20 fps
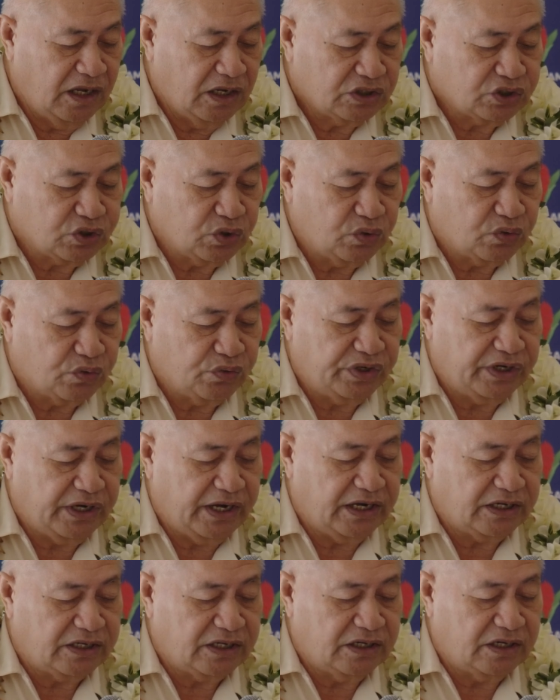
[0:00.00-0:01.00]
to
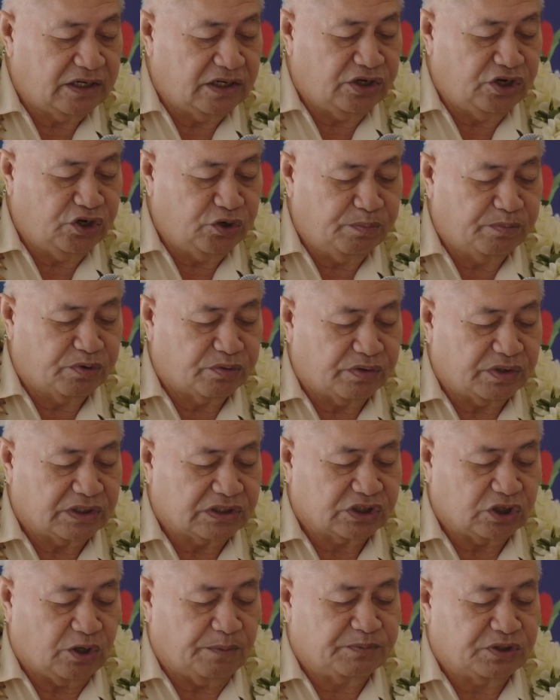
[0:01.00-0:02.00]
create
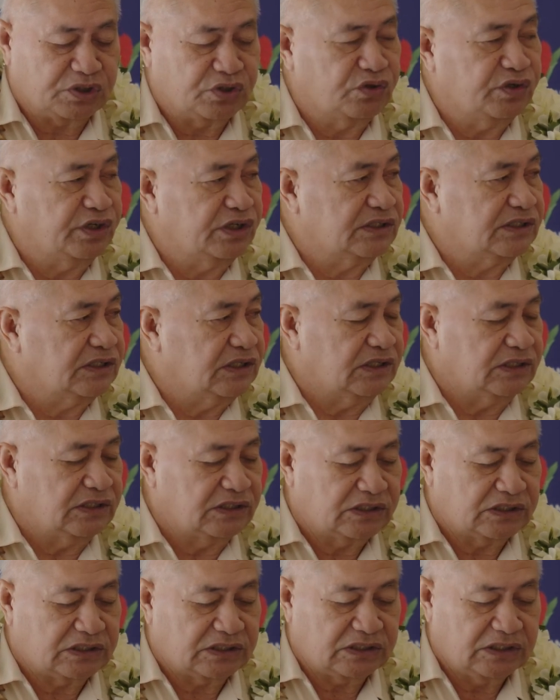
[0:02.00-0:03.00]
numerous
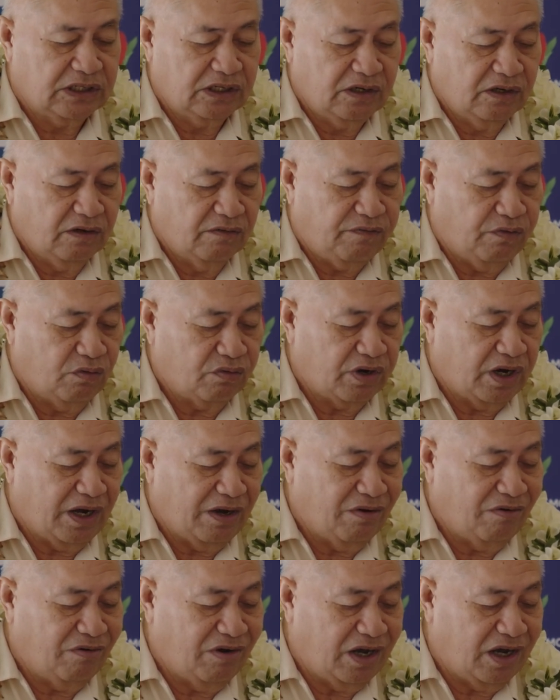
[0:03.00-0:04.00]
opportunities for
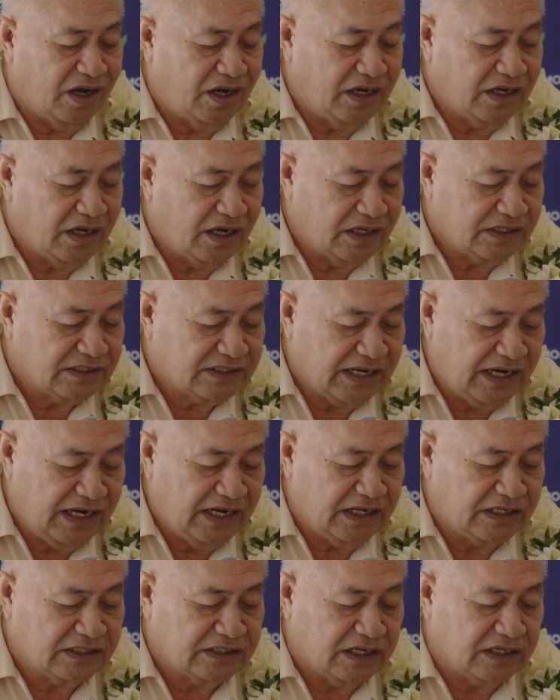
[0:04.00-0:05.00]
our
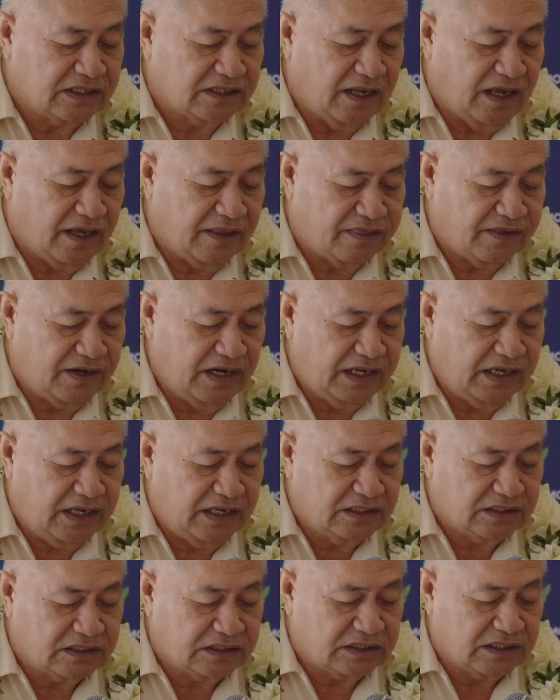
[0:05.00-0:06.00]
talented
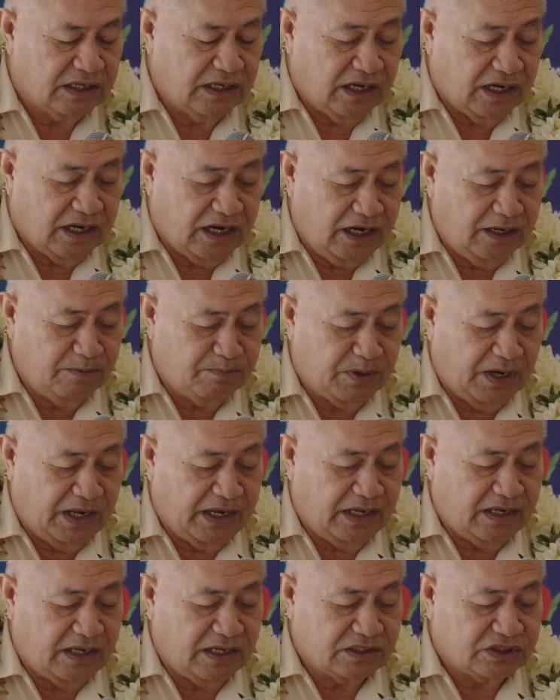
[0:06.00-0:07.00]
athletes and
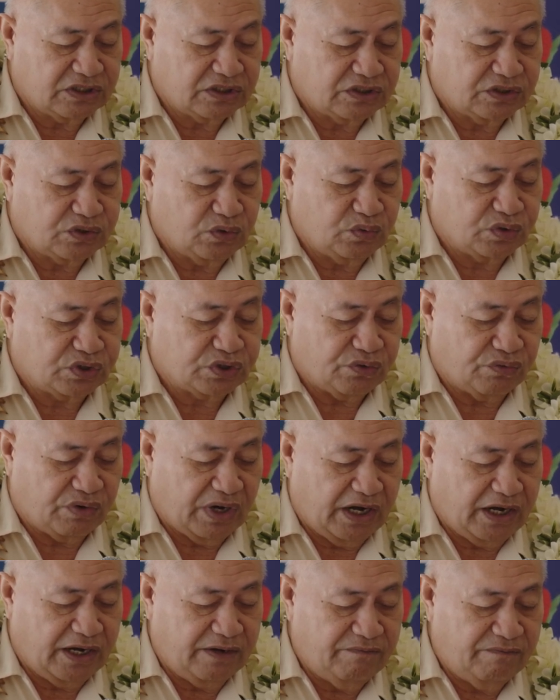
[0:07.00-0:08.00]
players to
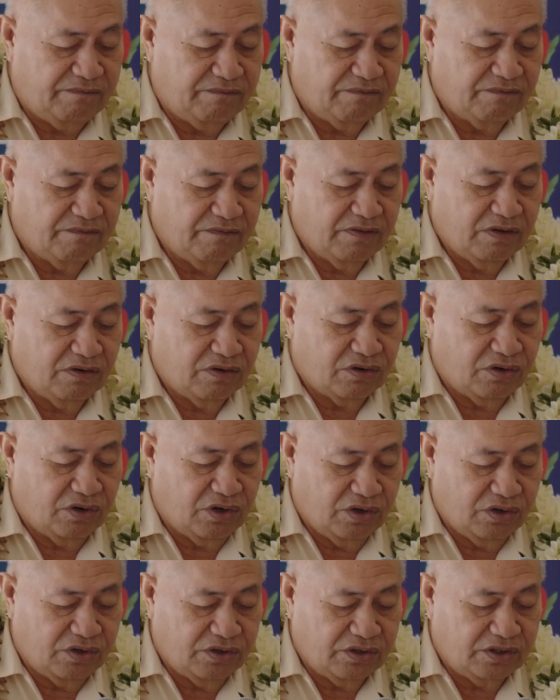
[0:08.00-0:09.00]
thrive,
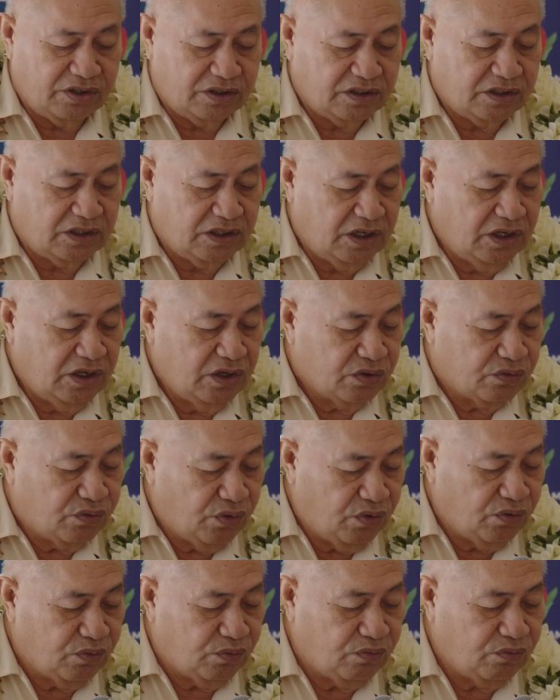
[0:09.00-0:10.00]
learn,
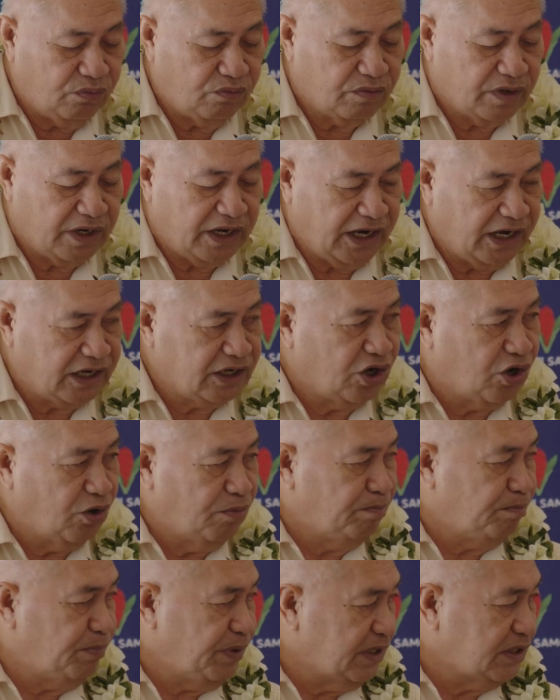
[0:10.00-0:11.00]
grow, and
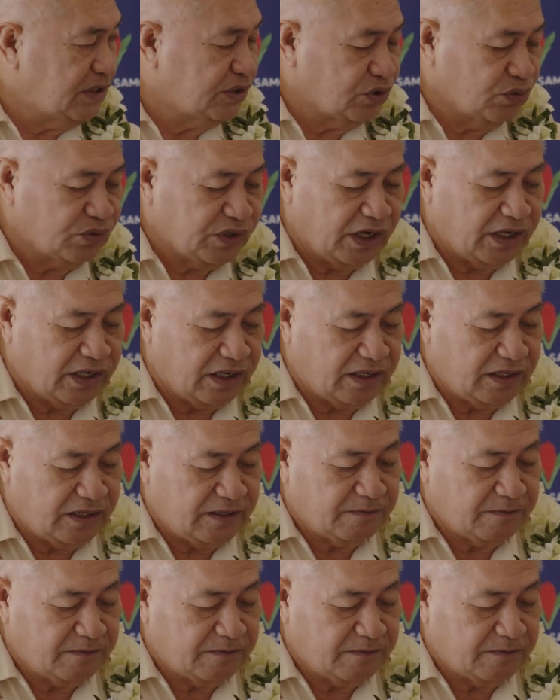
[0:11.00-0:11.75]
compete together.